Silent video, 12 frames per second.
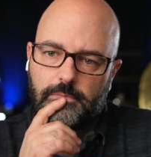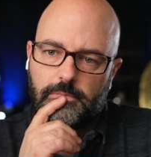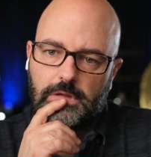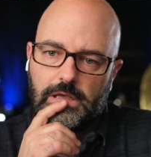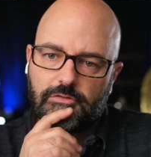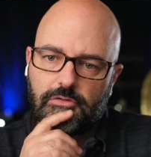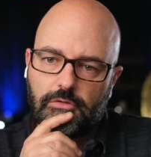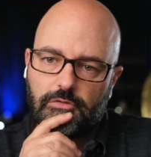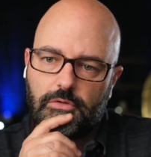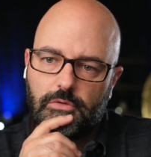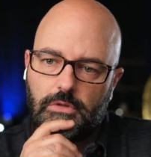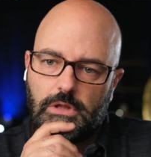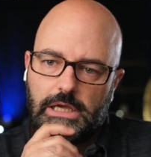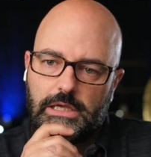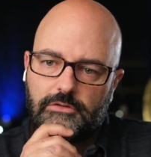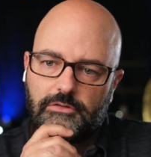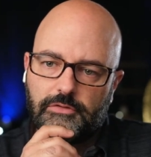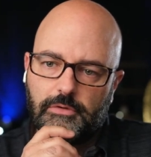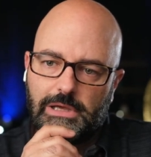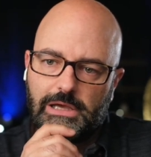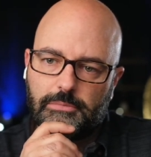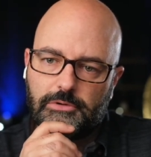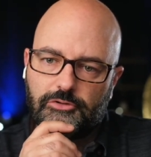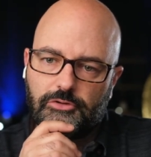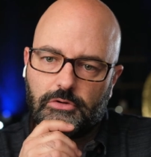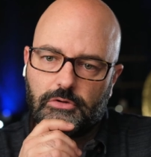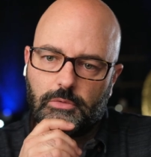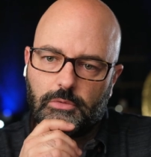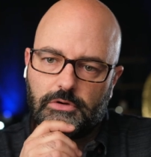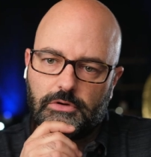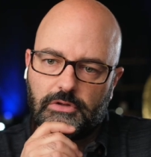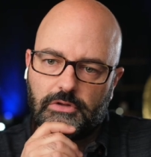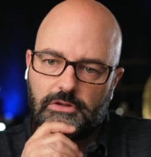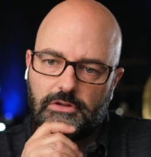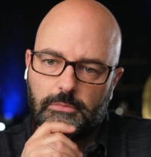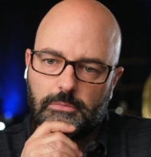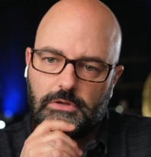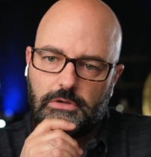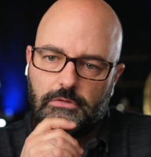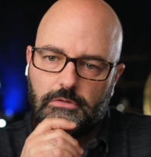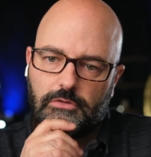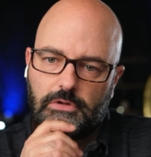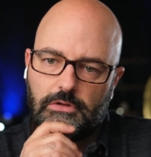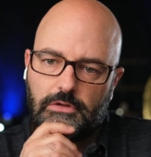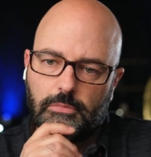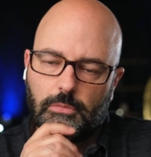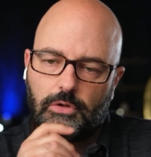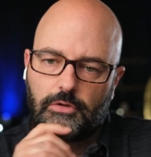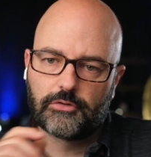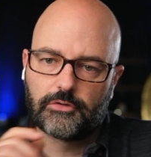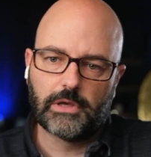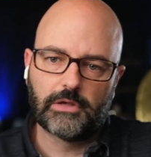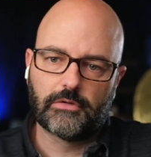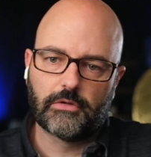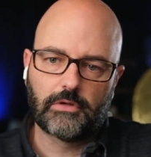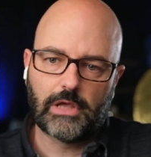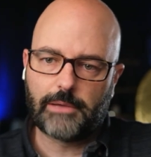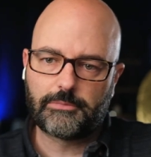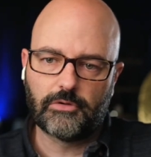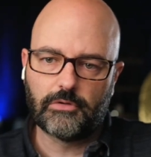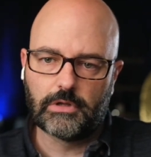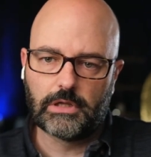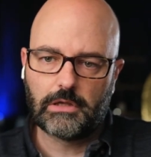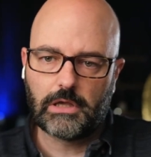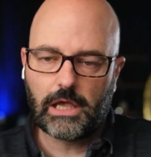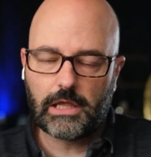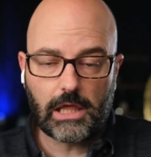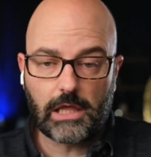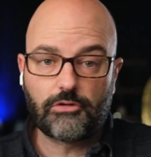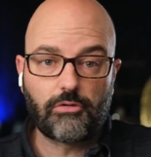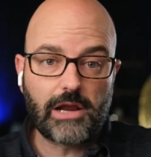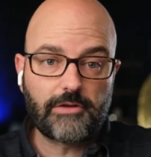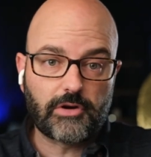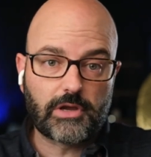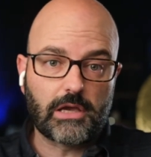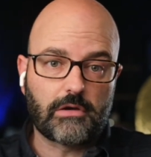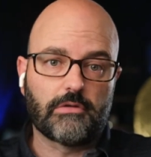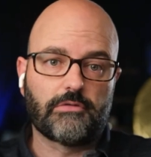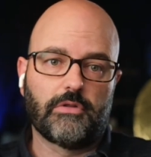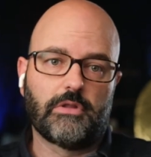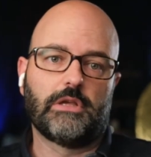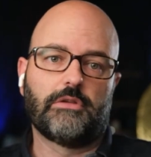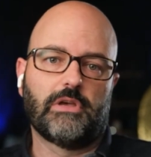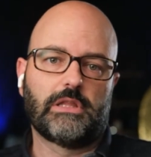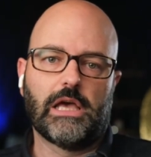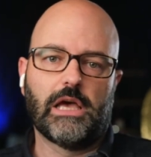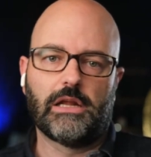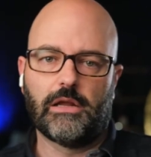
Yes, those new lights from Aputure were designed to be used in smaller spaces. Absolutely. And great for kickers and things like that.